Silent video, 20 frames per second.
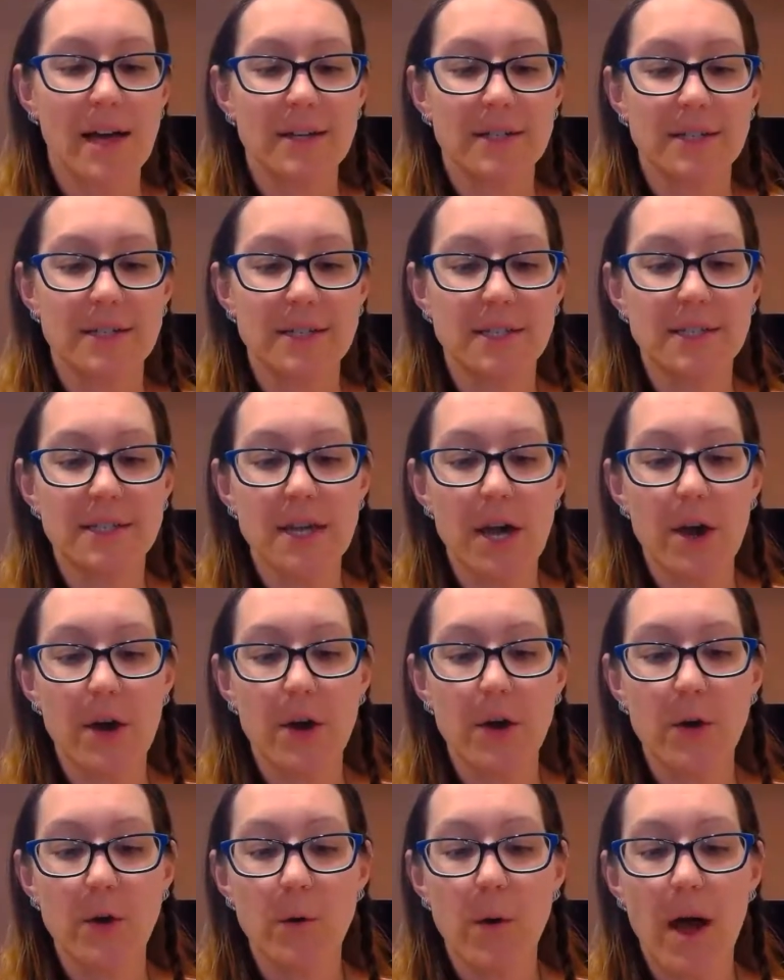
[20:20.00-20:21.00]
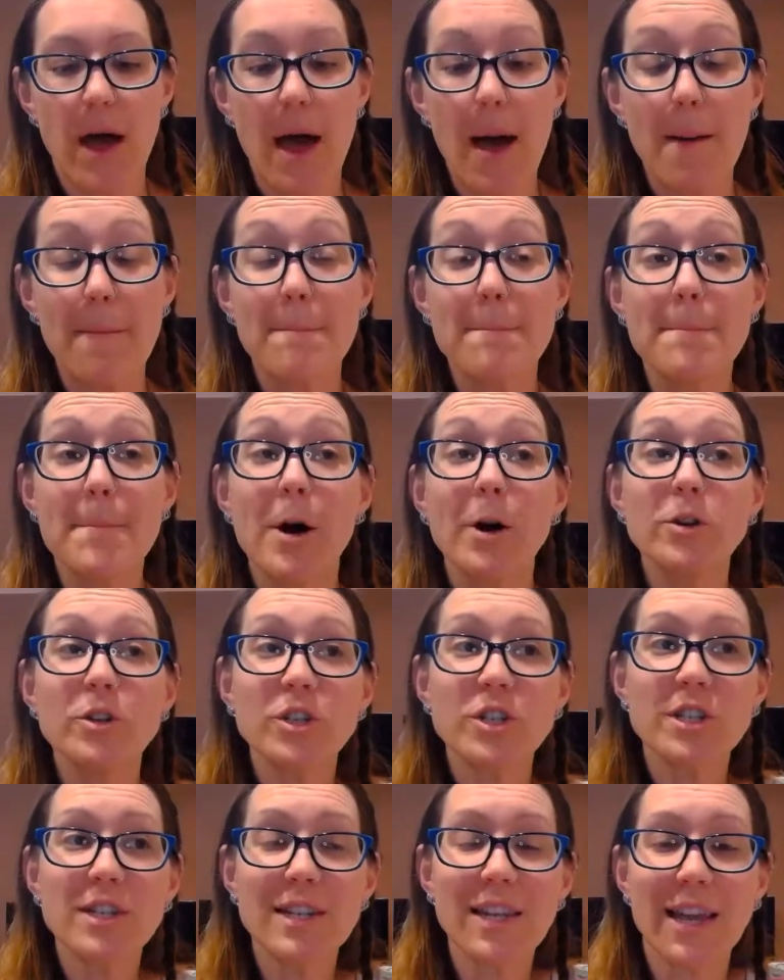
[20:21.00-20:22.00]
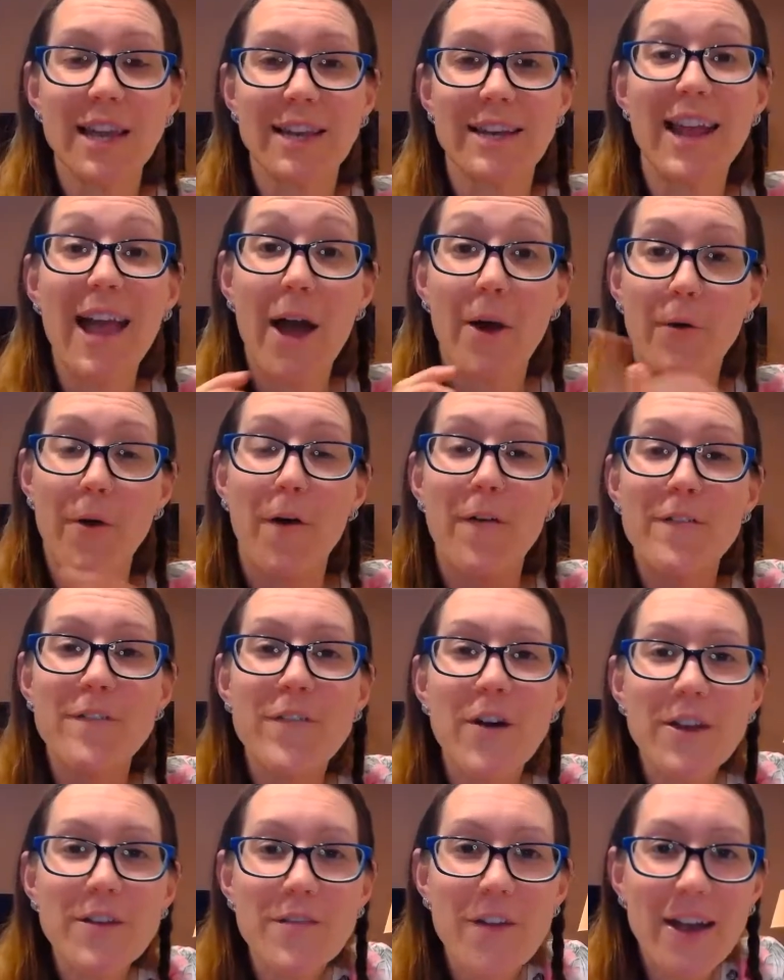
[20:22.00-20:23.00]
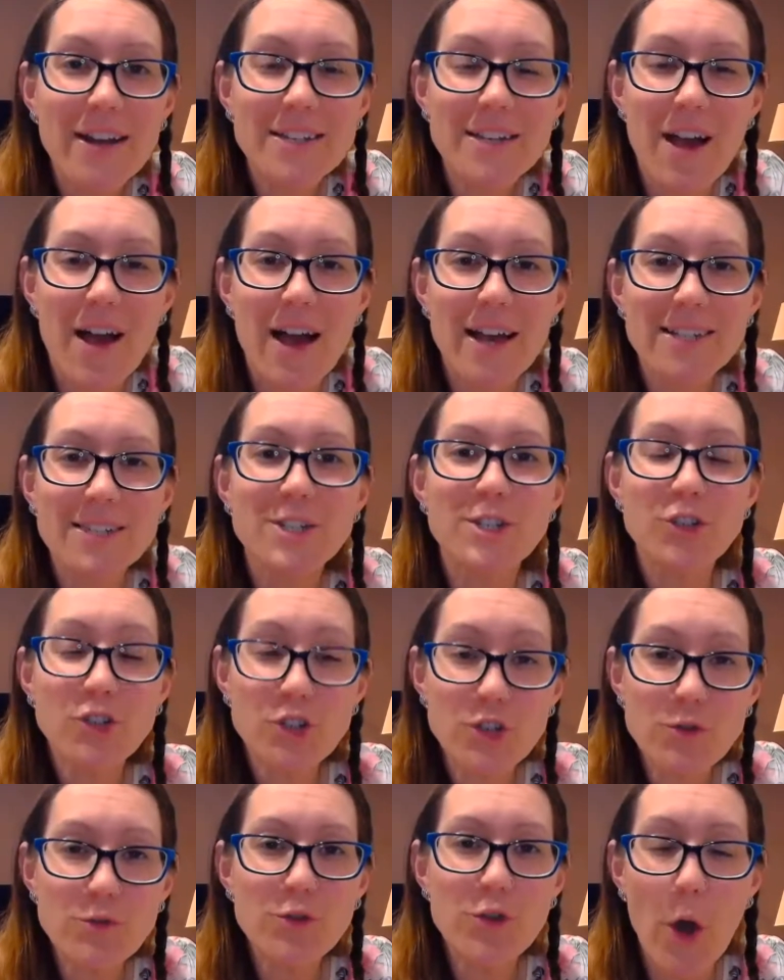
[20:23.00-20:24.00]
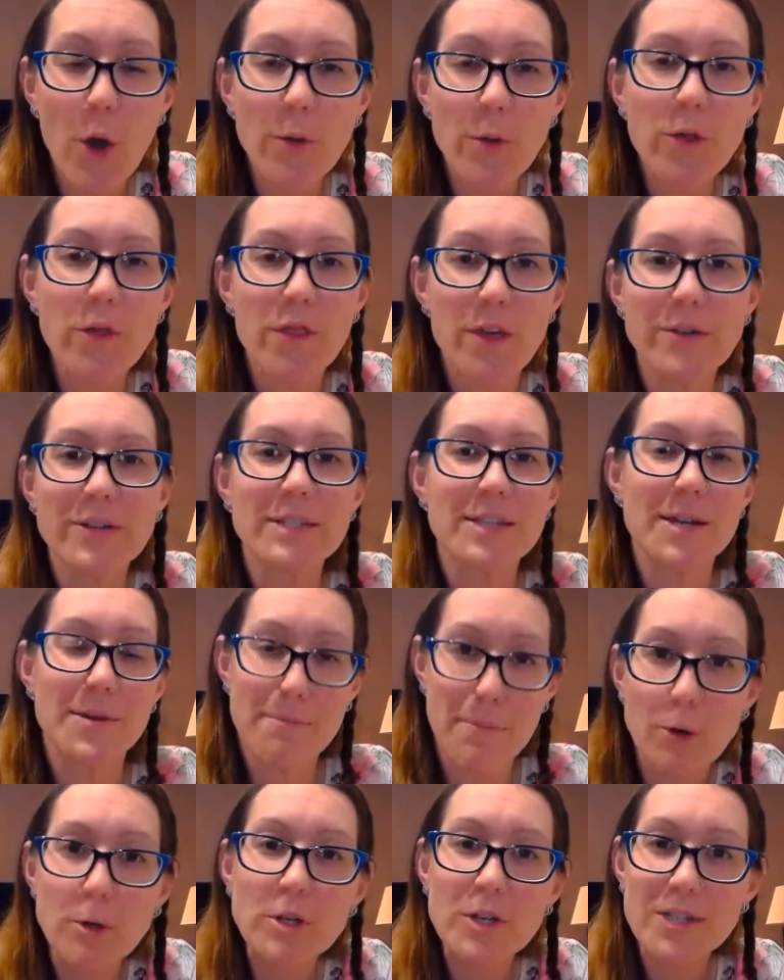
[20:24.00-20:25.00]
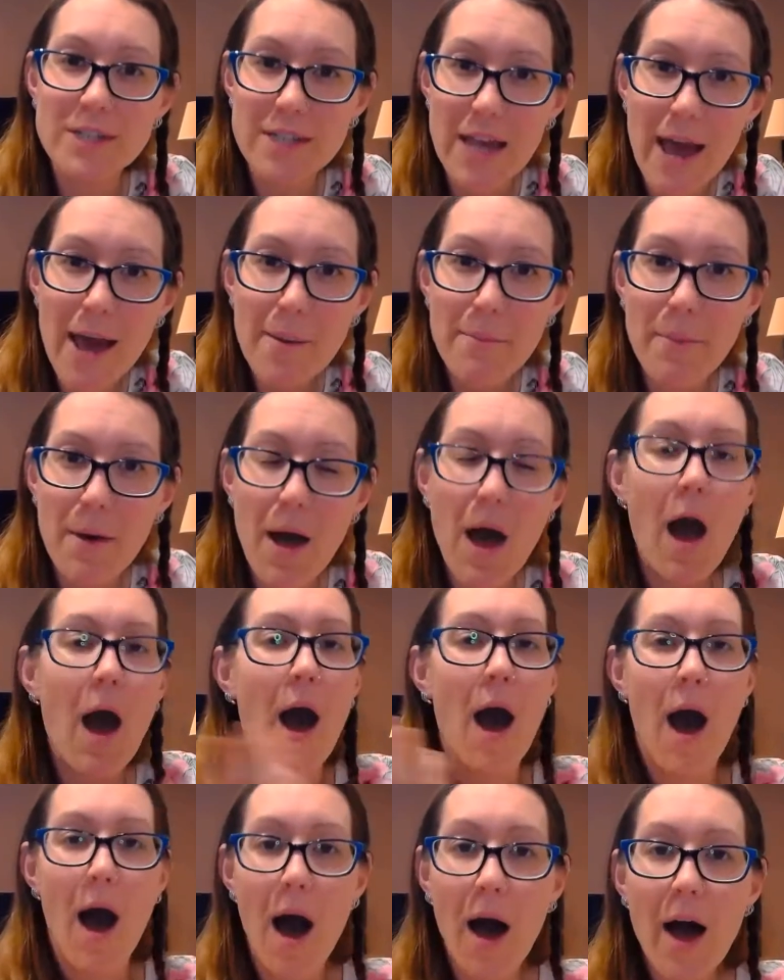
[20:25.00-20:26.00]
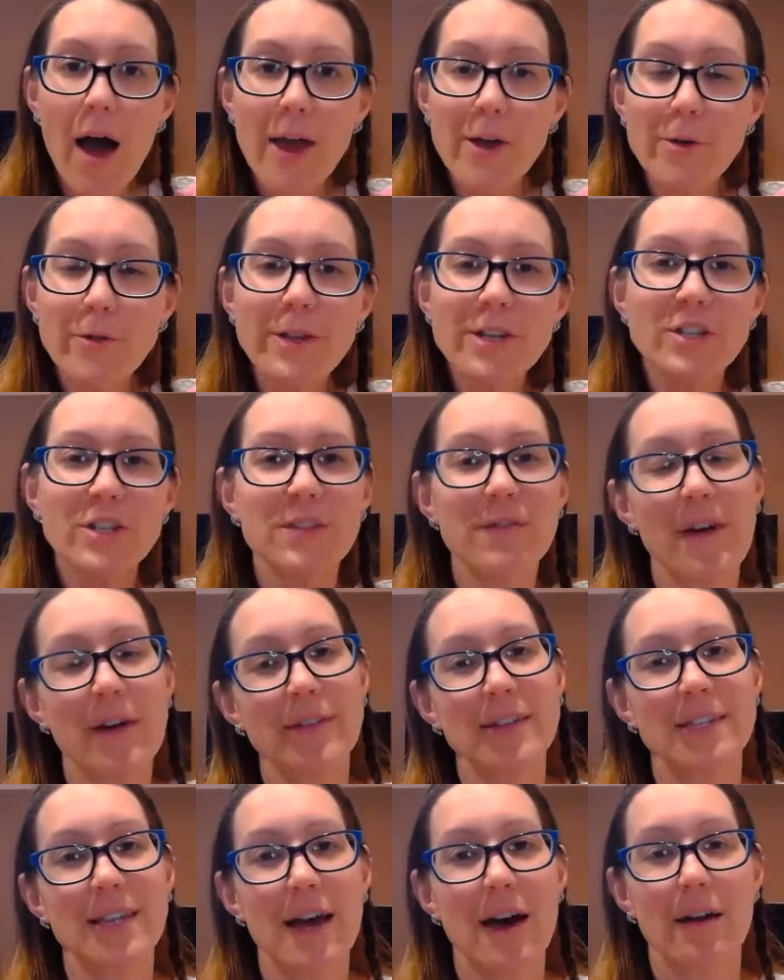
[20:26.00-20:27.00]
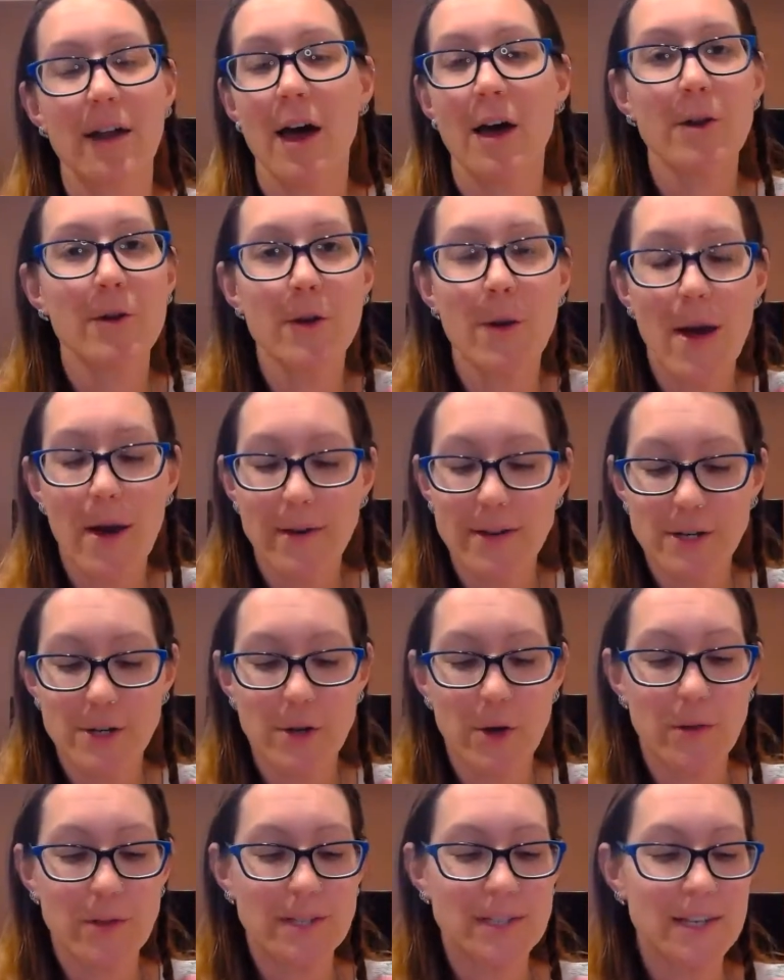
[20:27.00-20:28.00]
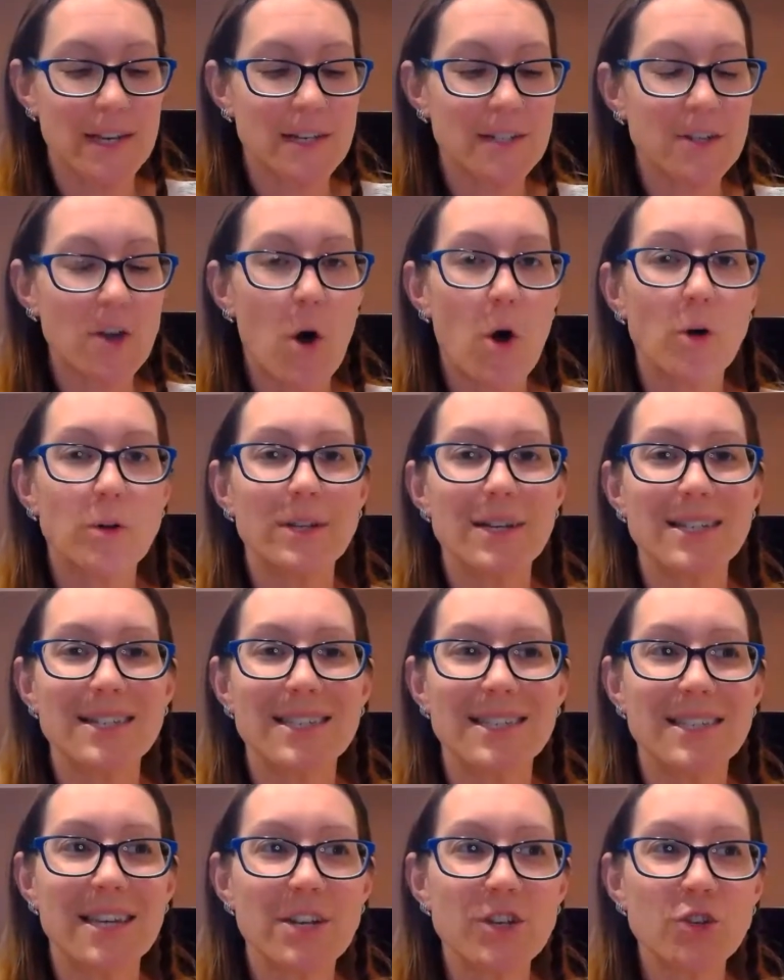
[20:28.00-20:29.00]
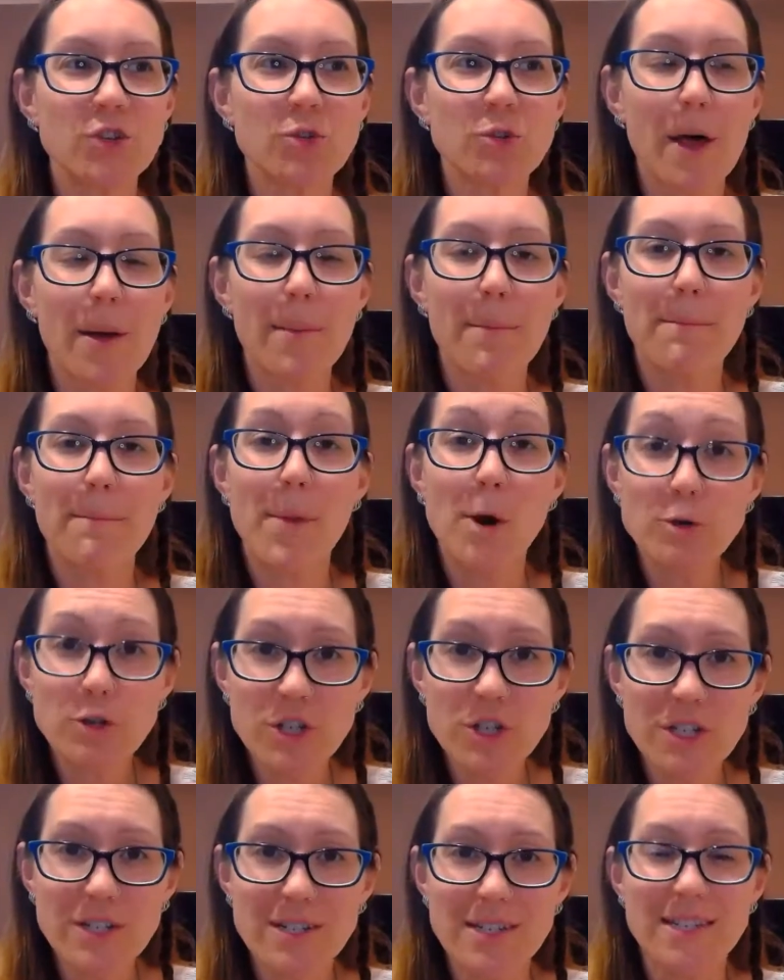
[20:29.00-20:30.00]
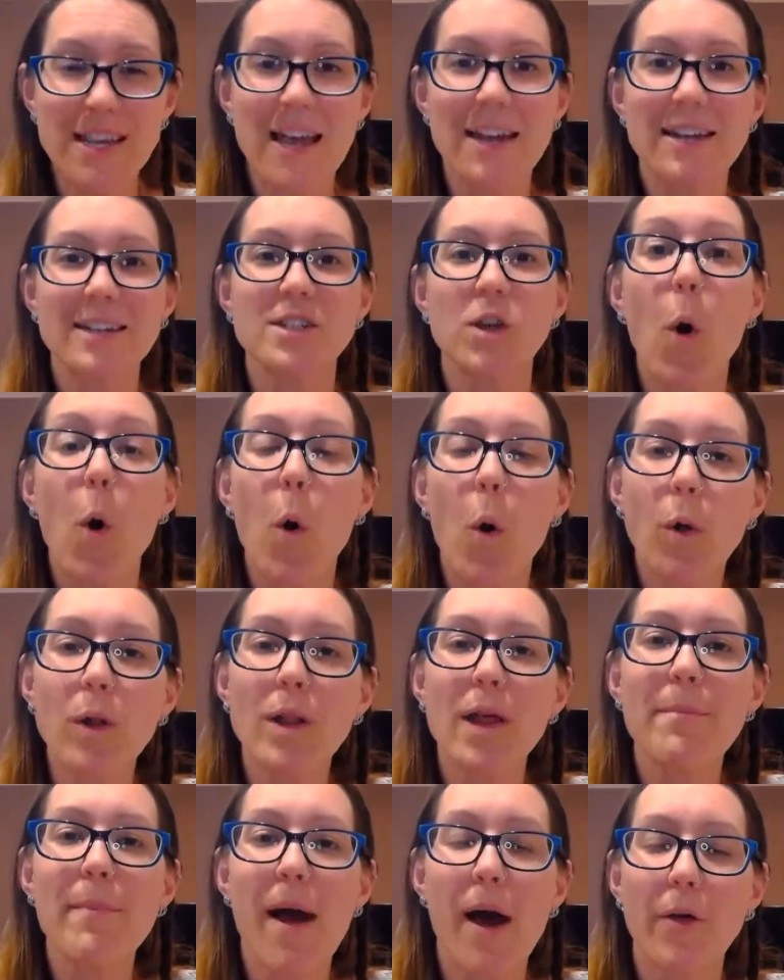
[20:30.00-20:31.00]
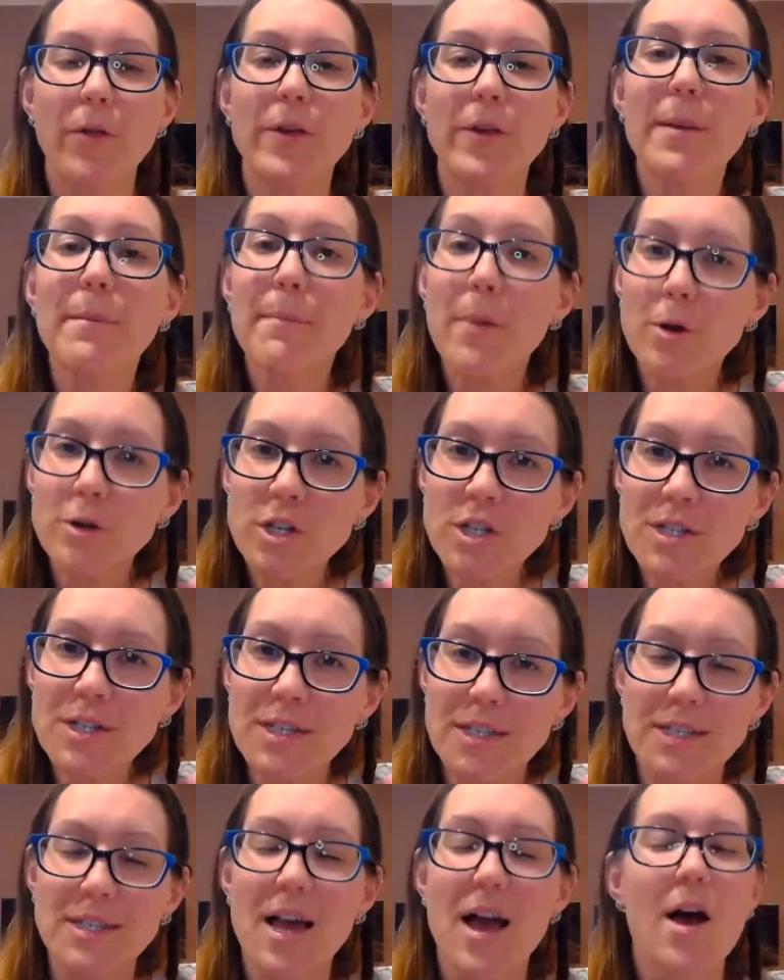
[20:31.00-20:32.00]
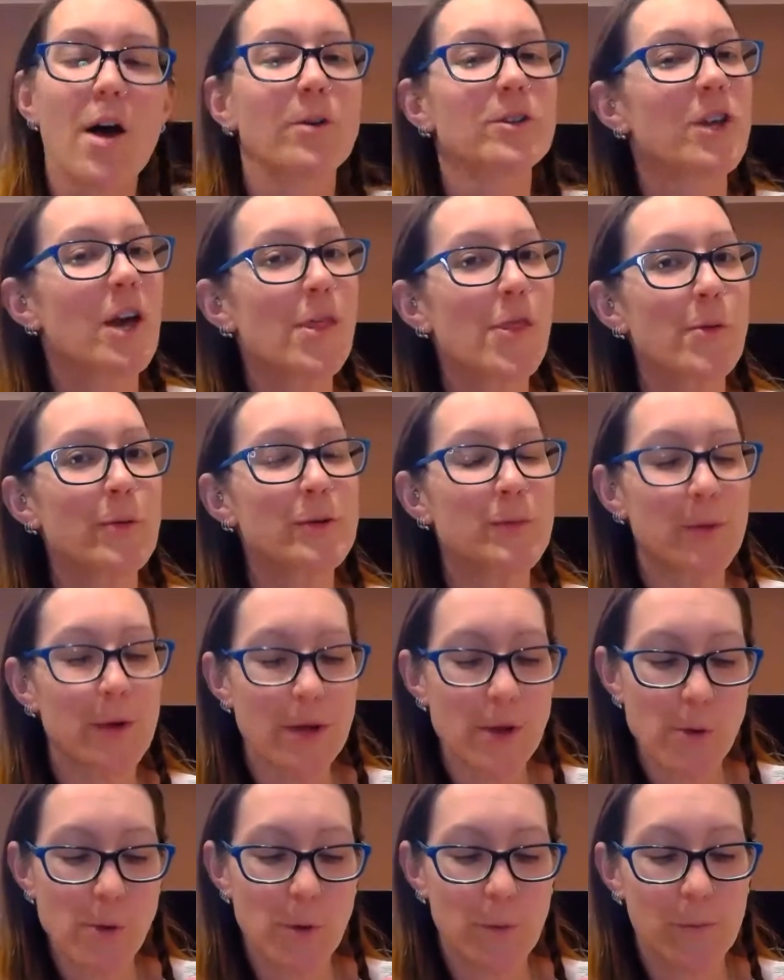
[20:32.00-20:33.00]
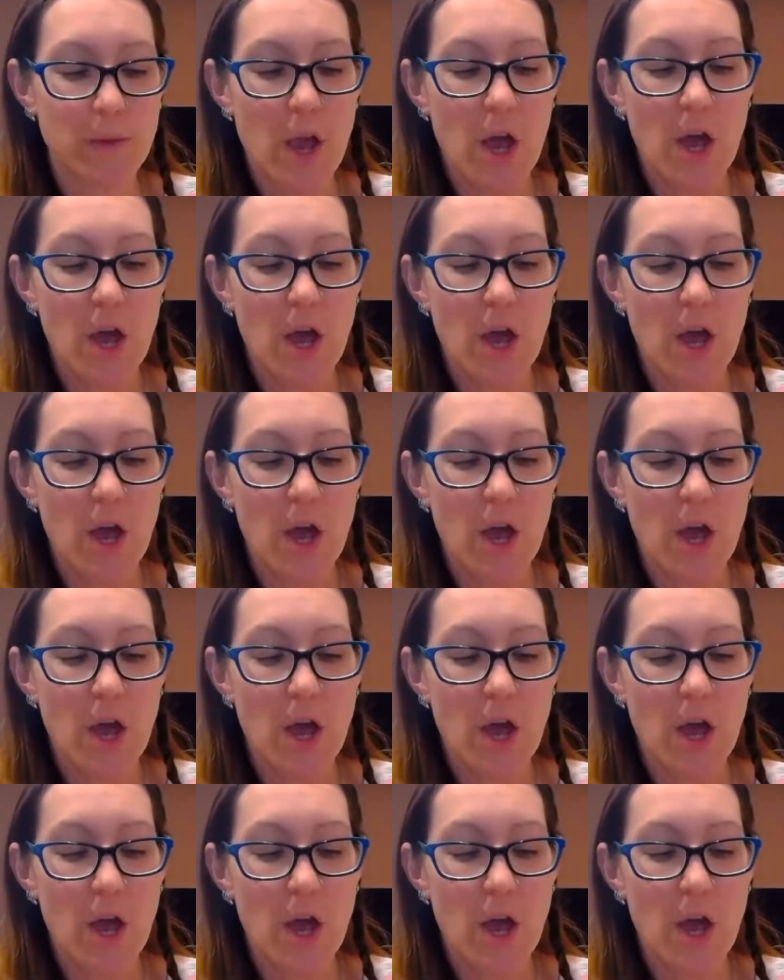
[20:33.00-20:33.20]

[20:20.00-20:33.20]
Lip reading: So emotionally, now, fun fact, guys, did you know that there is an emotions app? I only just found this out. I don't know how I didn't know this. It's called Essential Emotions, and it's all about the emotions, which I thought was pretty cool.